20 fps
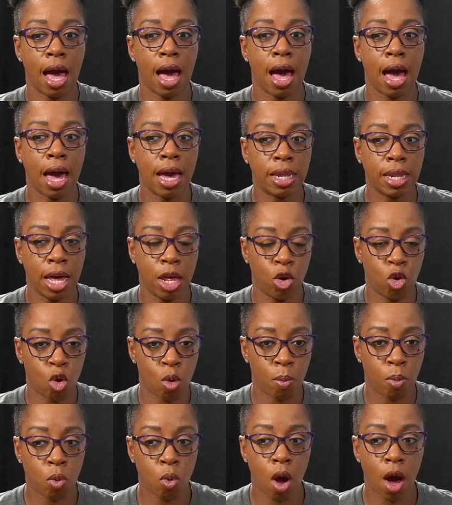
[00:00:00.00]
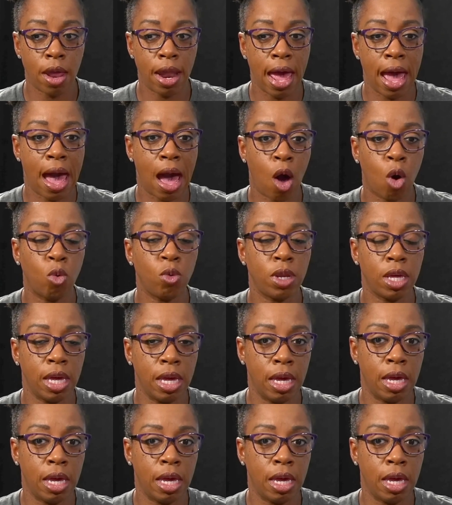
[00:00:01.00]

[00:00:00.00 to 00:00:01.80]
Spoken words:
highlighted or brought out